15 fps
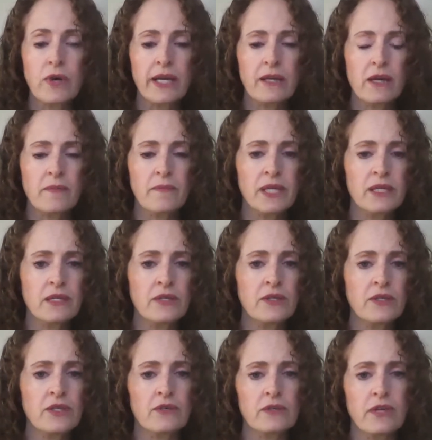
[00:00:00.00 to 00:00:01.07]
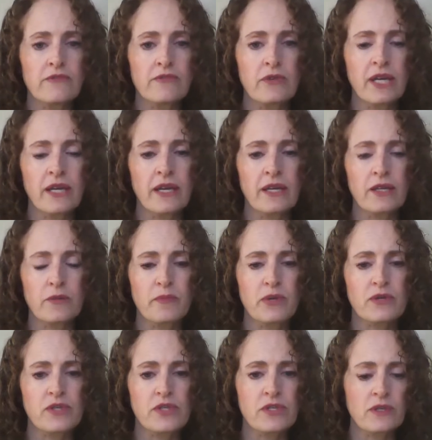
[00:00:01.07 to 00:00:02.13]
I come in, your loved one can get a
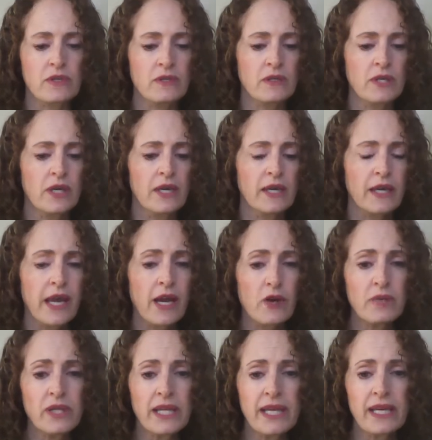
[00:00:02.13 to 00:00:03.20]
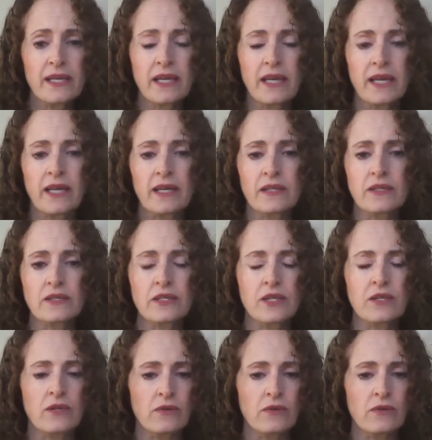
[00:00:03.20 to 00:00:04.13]
personal care plan, and